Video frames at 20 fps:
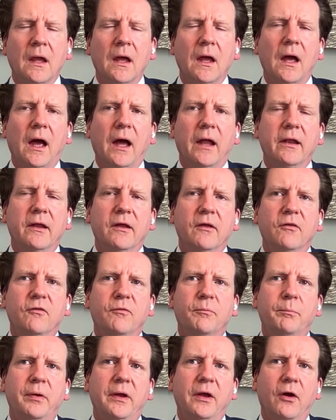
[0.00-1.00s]
And his
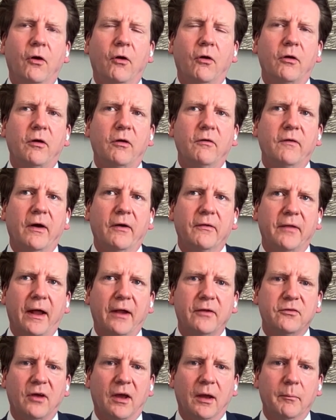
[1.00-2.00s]
PR around
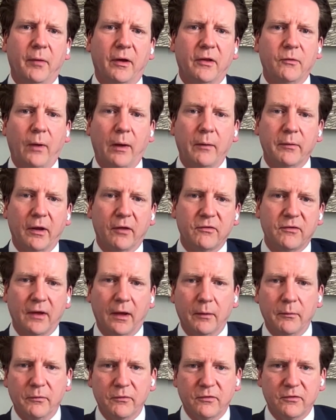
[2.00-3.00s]
that time, by the way, when I say
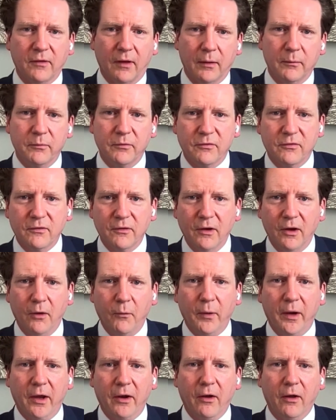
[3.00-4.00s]
I was
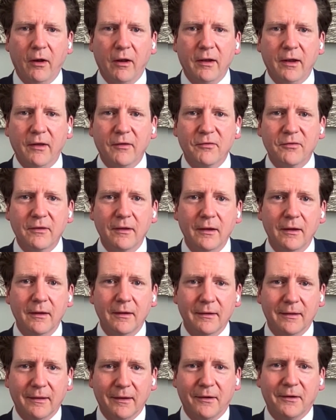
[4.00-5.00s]
away on holidays,
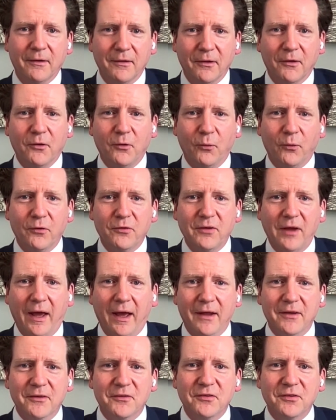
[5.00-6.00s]
the court
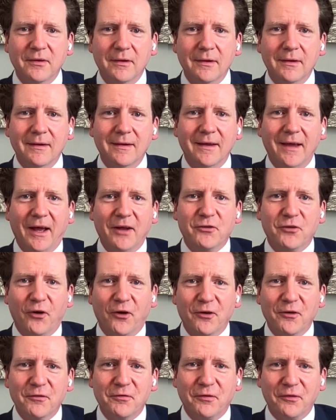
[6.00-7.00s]
had
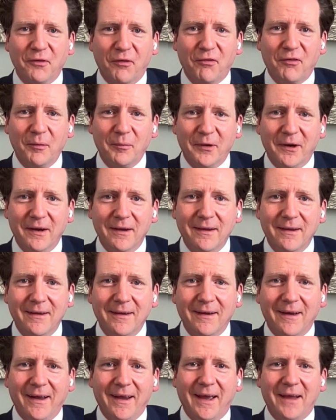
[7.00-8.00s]
adjourned for the summer.
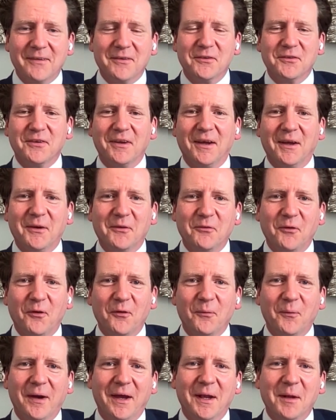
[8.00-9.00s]
I hadn't run
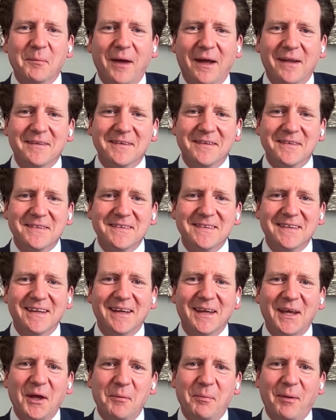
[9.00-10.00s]
away and abandoned
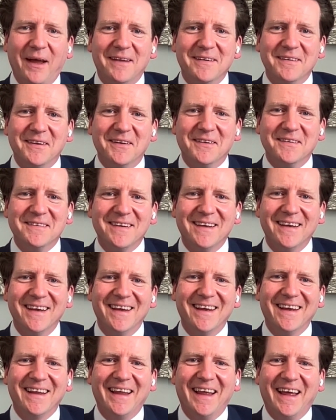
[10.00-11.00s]

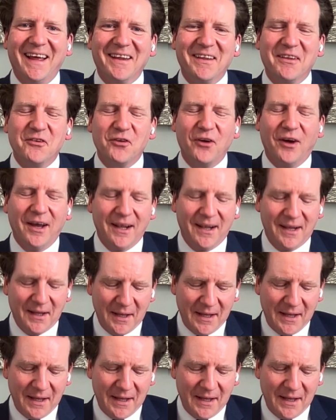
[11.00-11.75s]
the trial.